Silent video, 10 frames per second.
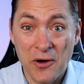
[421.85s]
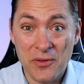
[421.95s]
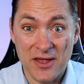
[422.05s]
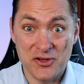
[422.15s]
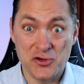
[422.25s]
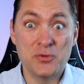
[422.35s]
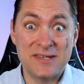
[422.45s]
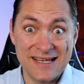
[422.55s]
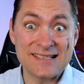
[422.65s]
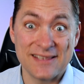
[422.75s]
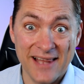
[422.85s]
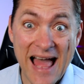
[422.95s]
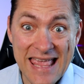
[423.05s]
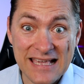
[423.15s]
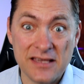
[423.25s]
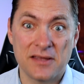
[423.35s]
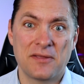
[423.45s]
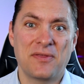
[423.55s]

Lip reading: know that you dislike,